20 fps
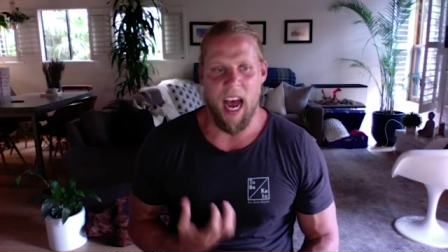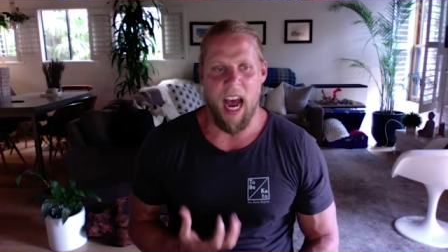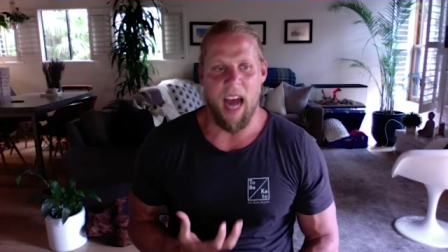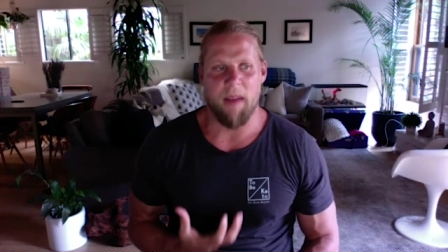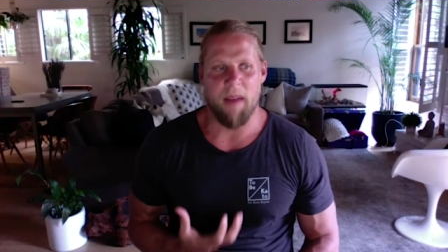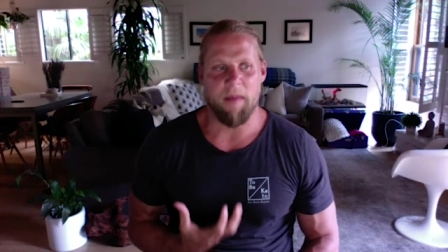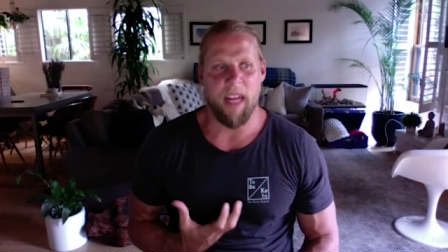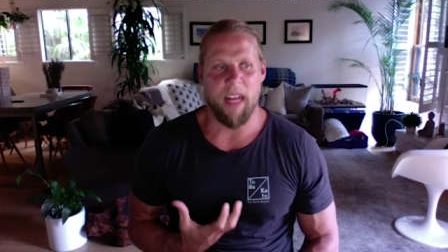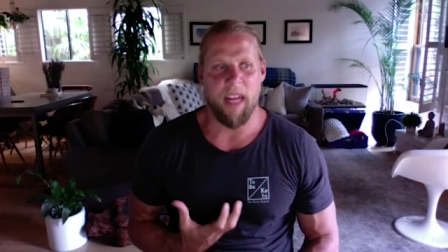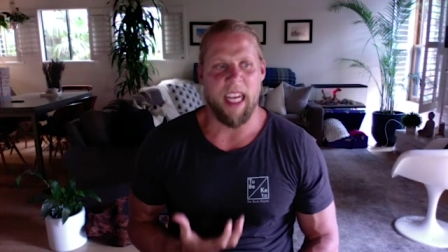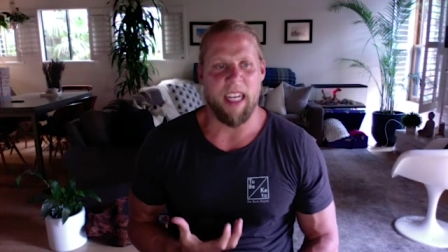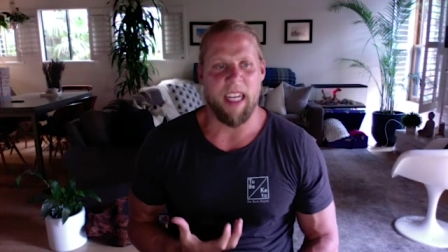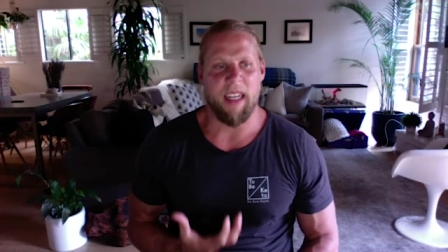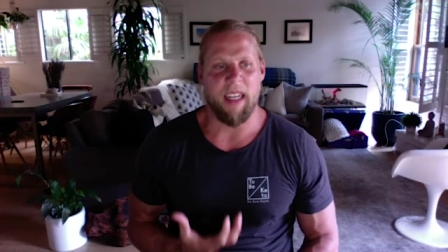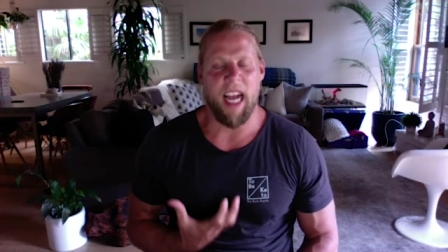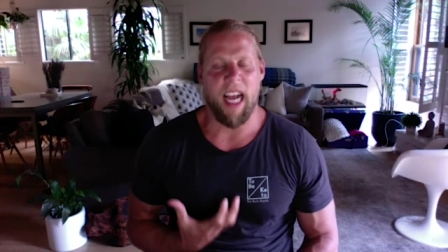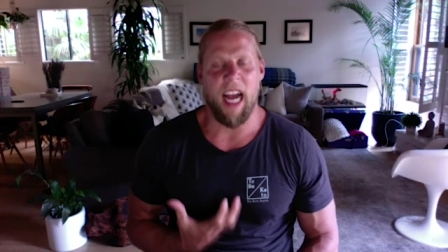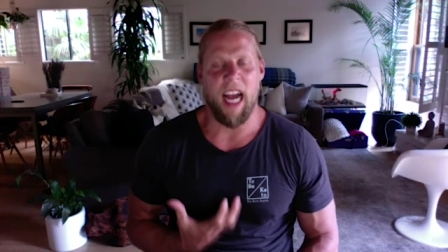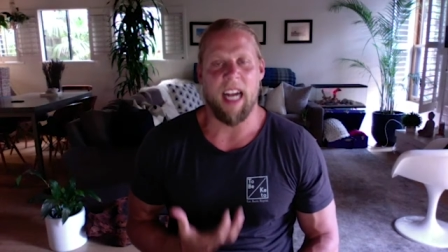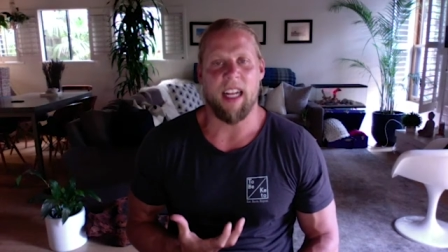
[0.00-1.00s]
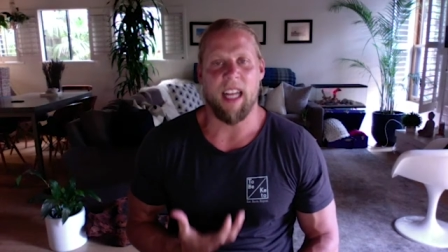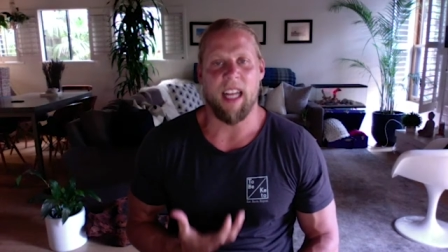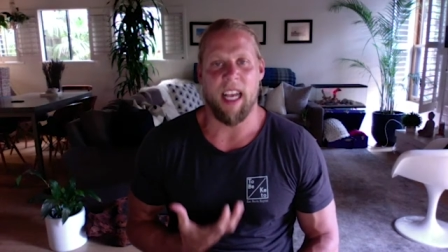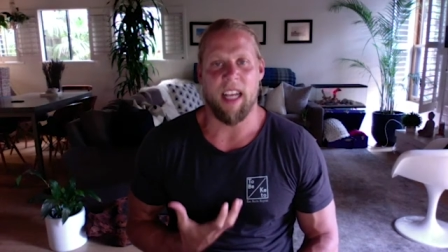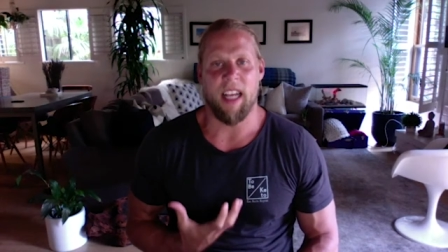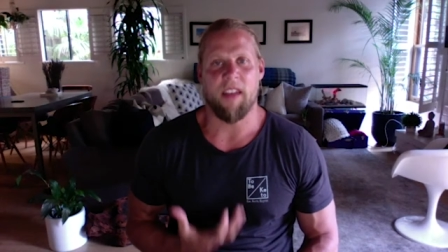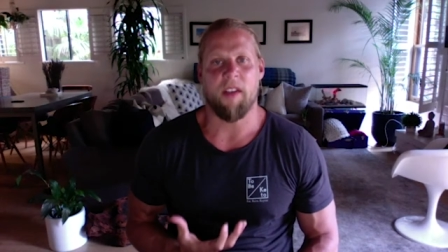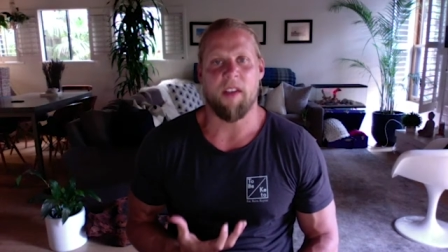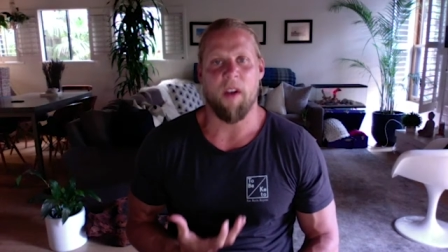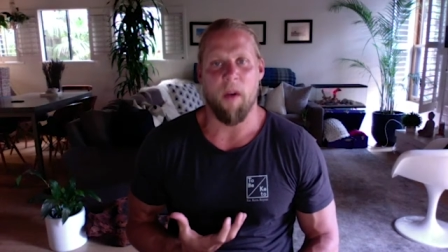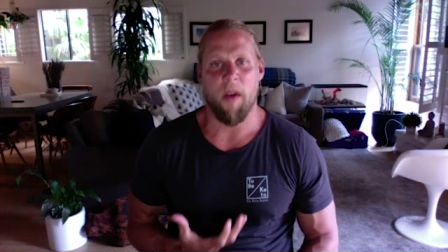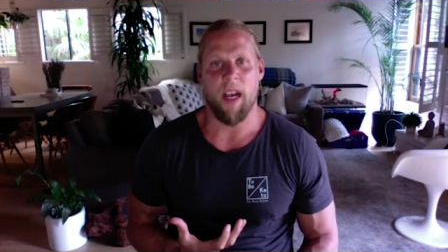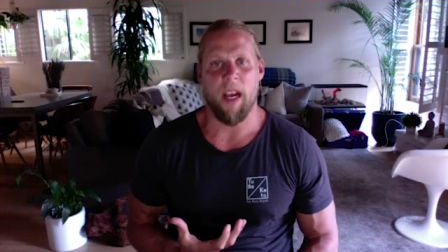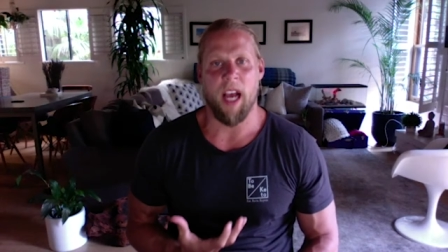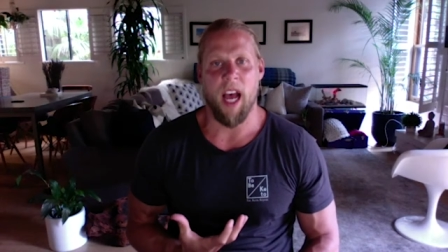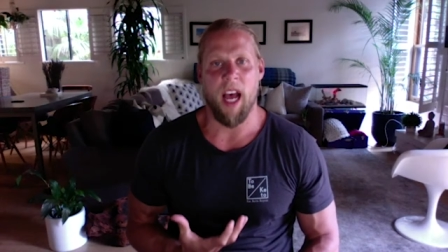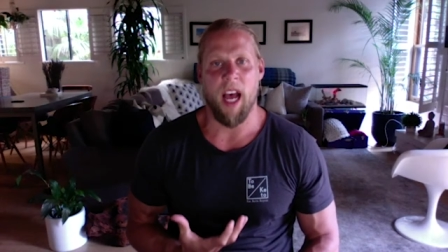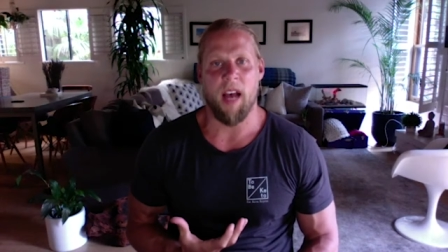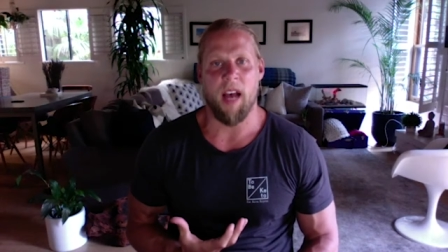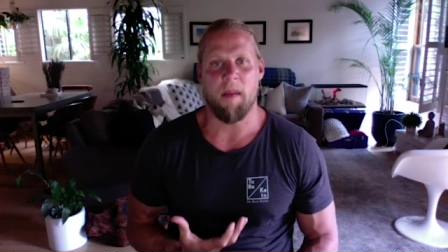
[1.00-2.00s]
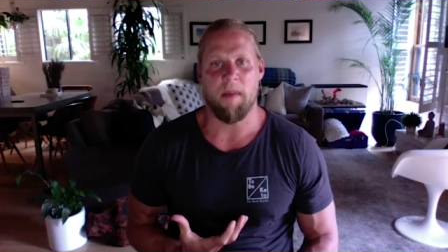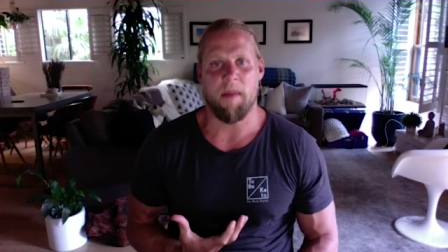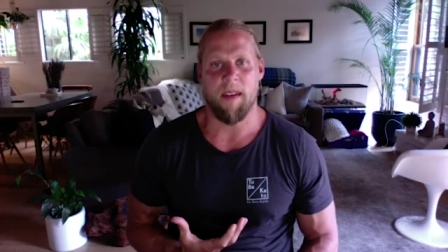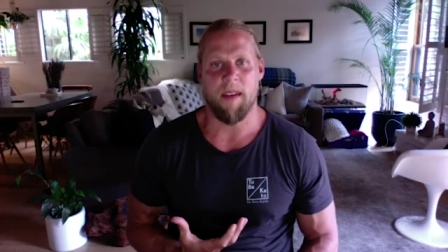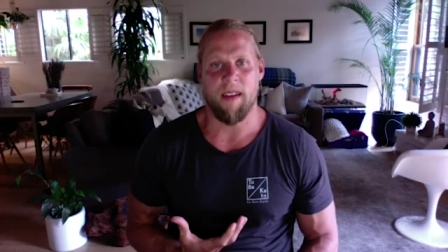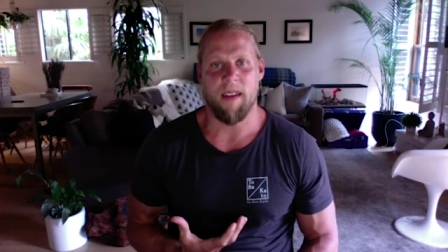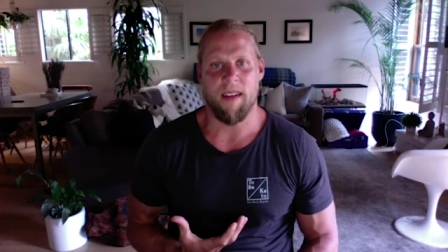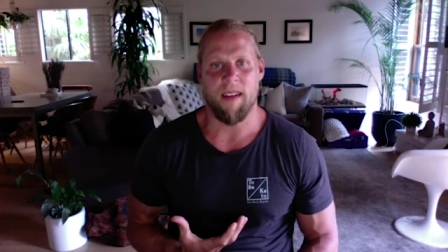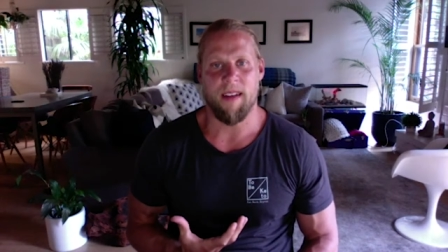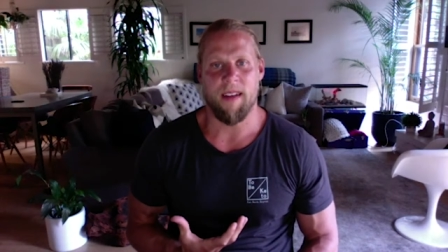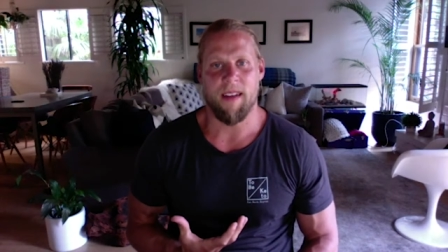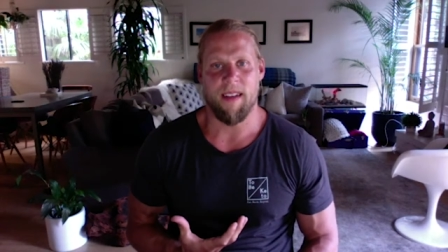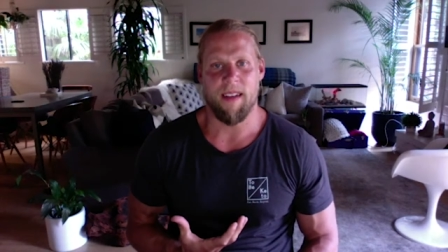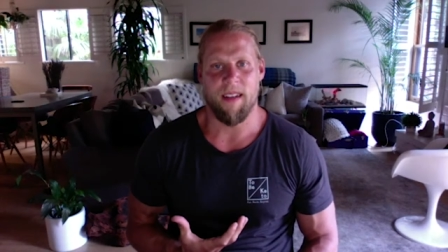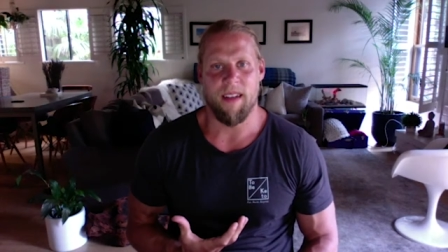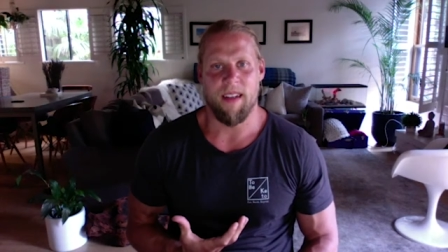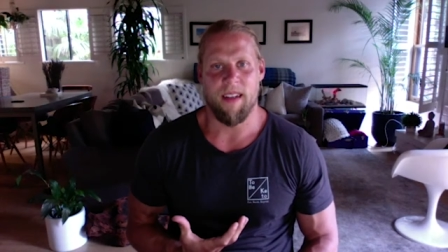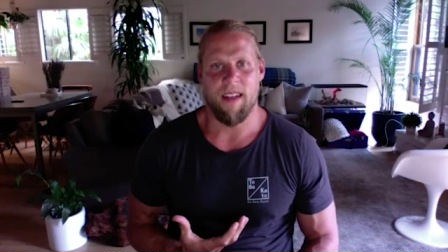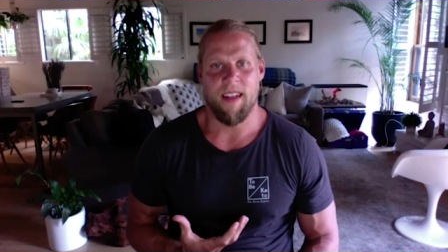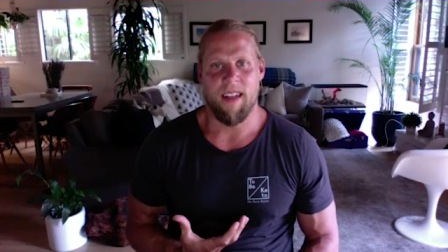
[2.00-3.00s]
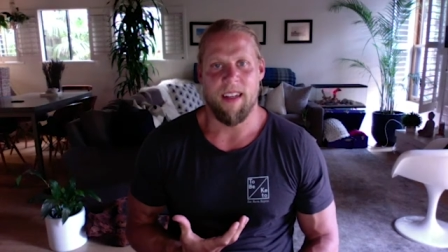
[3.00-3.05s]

I'm like kind of like throwing up. Mm.